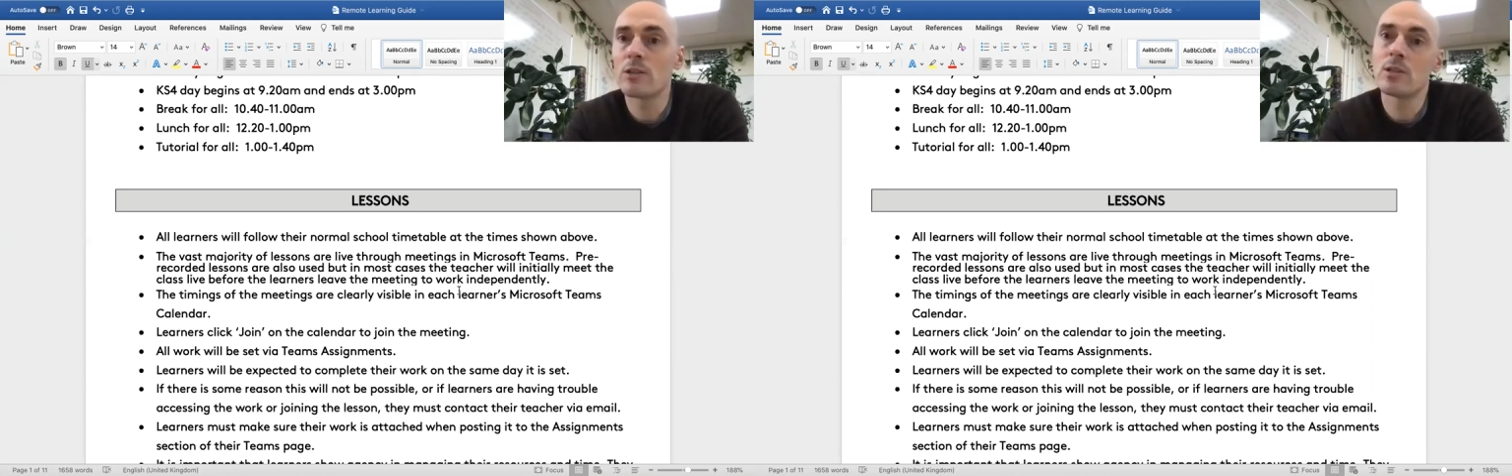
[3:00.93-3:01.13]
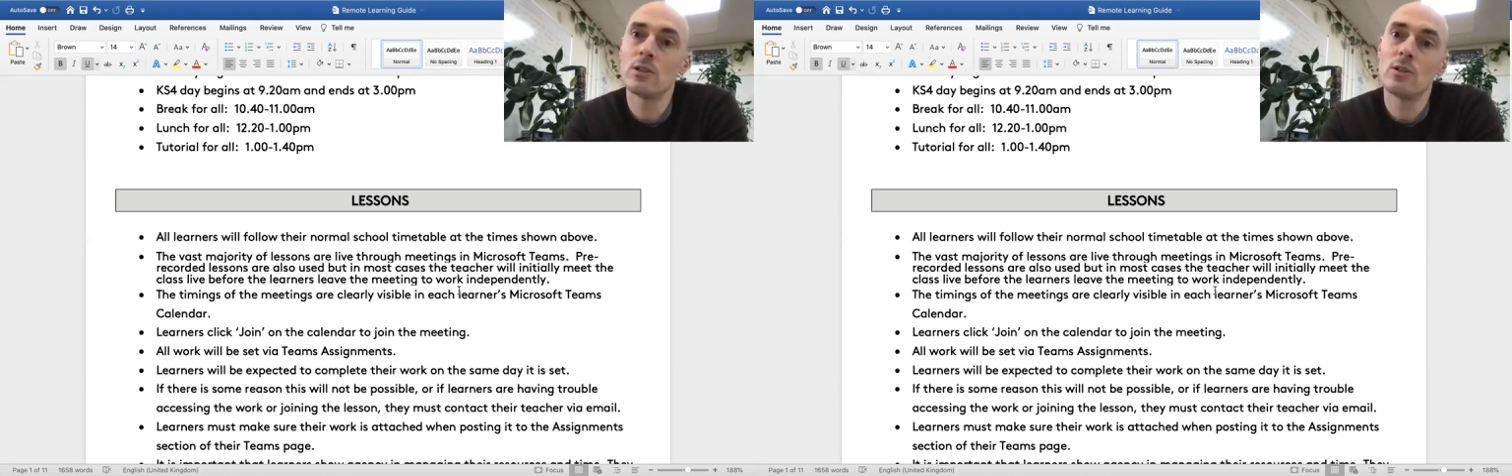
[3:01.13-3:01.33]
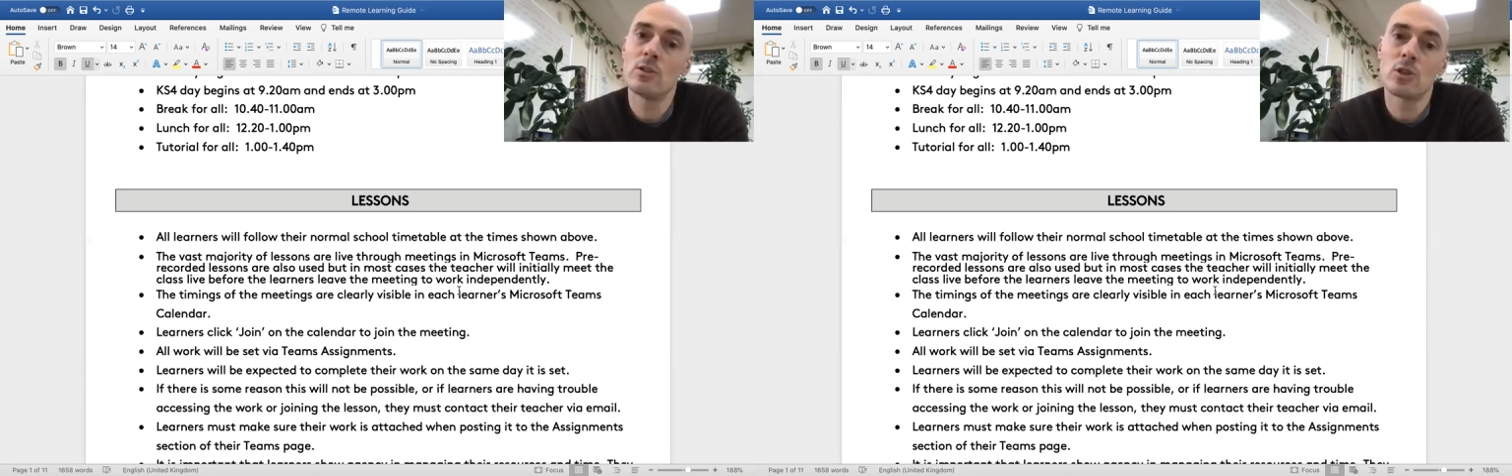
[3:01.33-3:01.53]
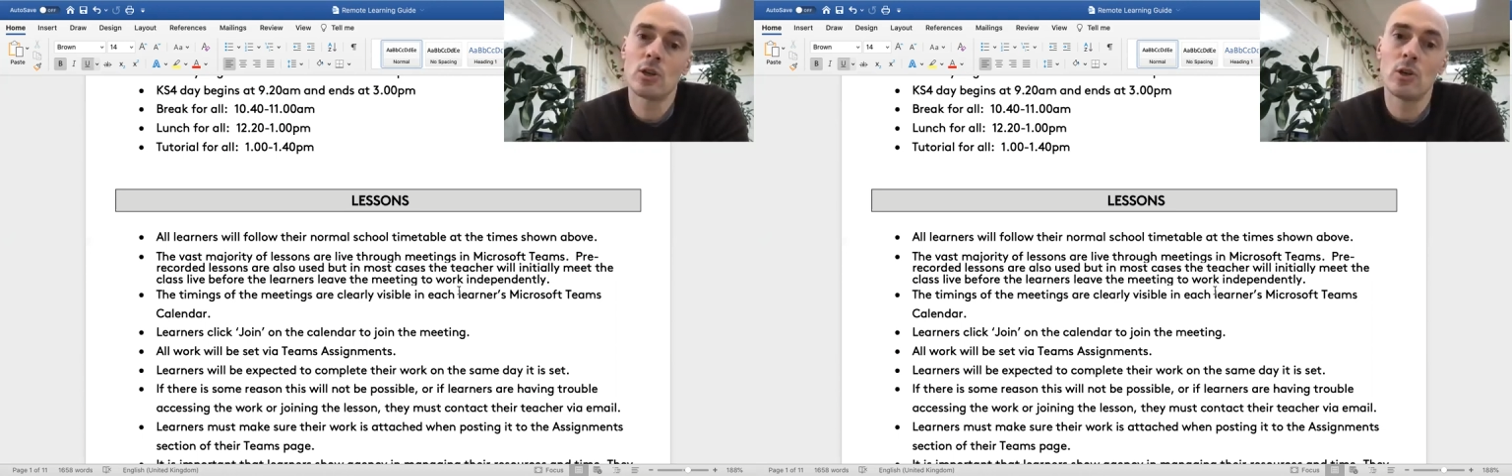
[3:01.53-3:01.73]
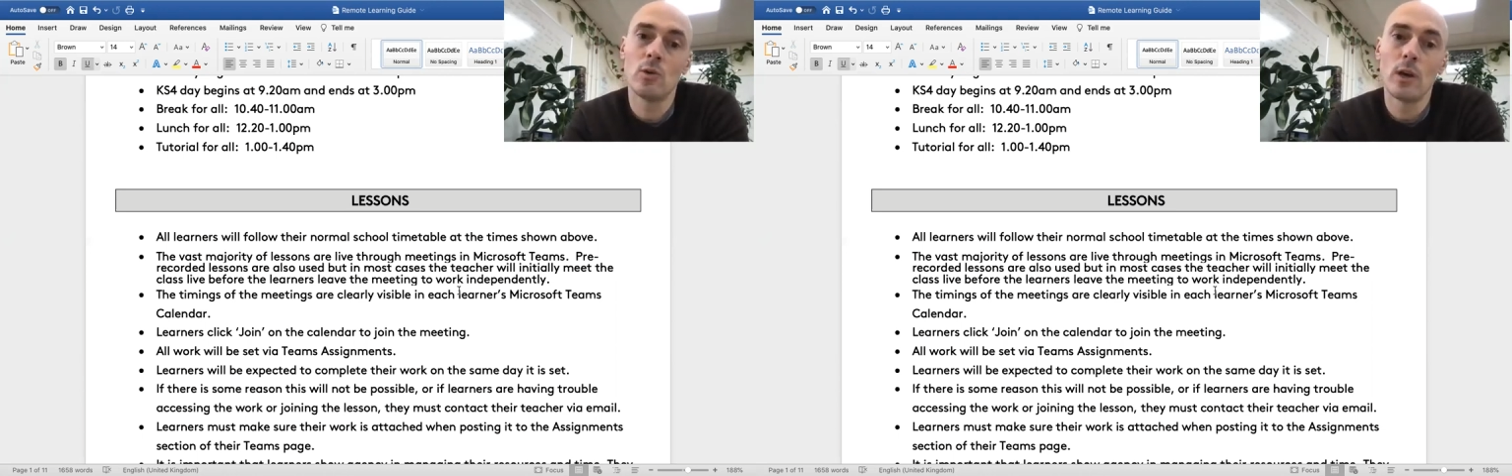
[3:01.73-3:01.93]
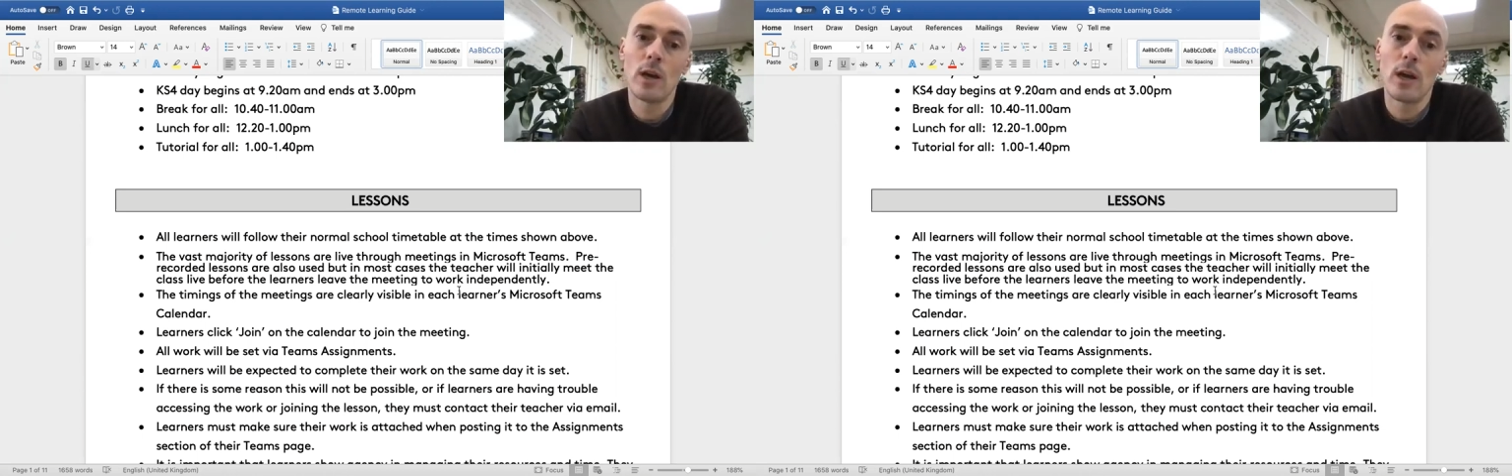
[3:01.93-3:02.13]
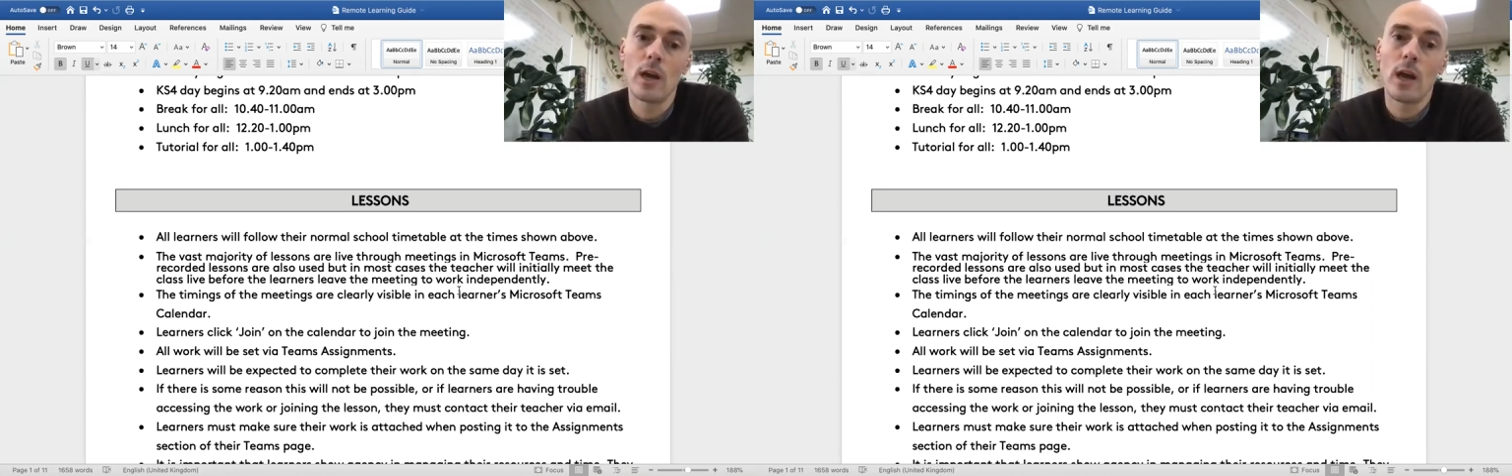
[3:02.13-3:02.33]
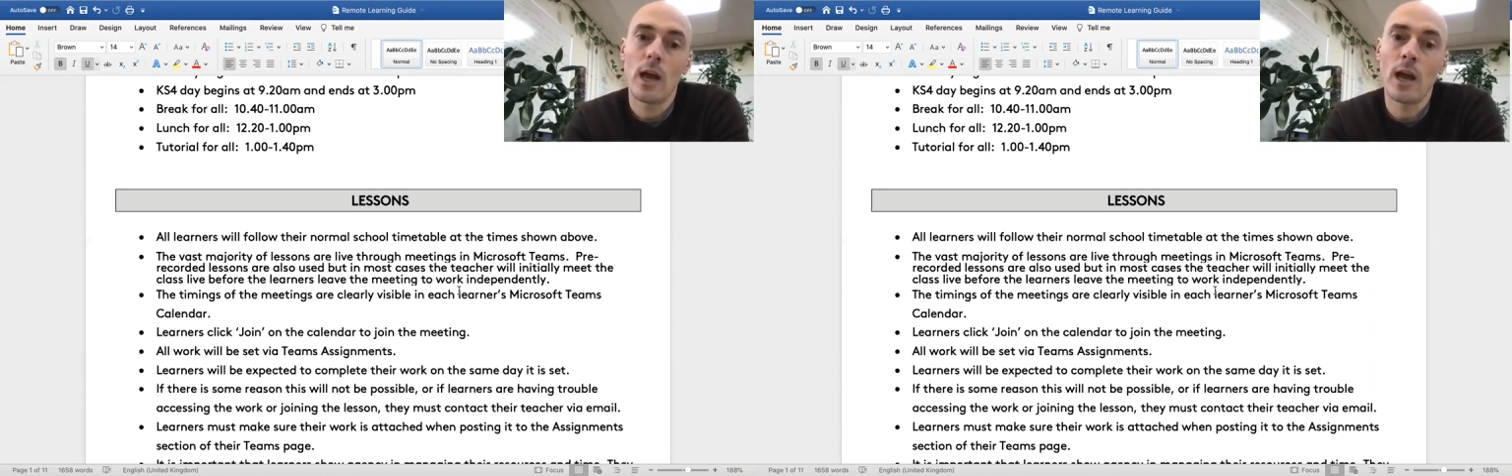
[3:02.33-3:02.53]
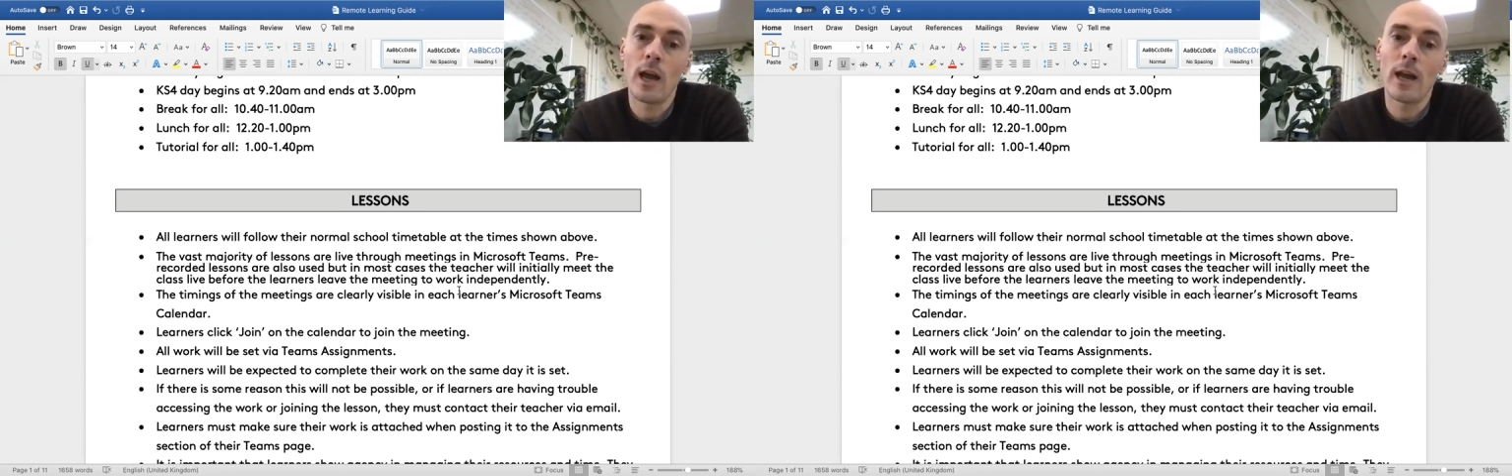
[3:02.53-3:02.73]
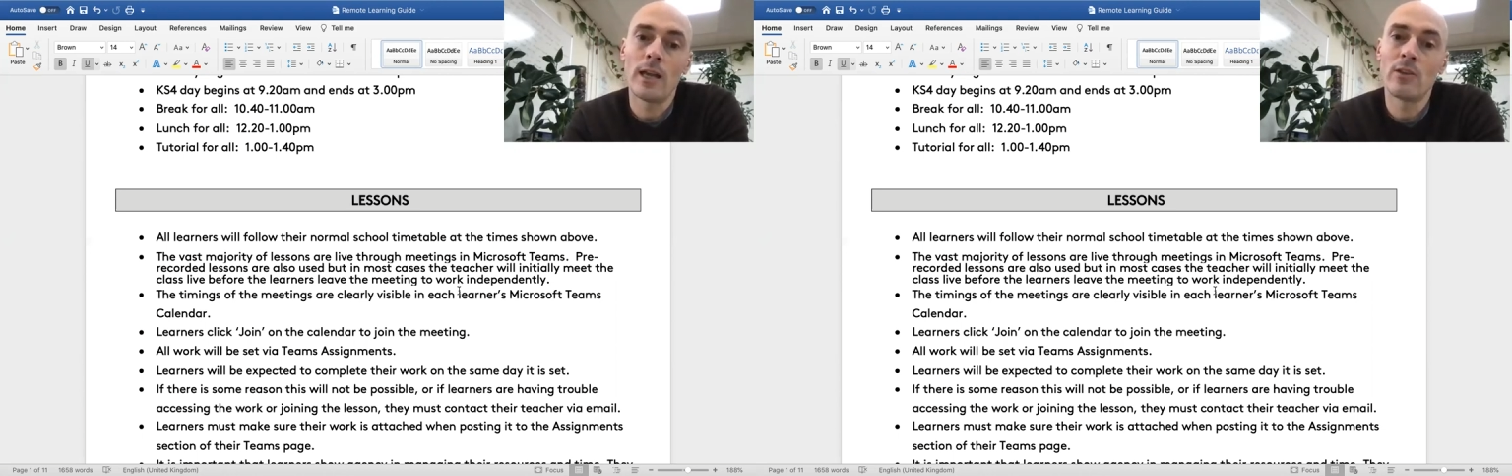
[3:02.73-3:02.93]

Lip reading: to in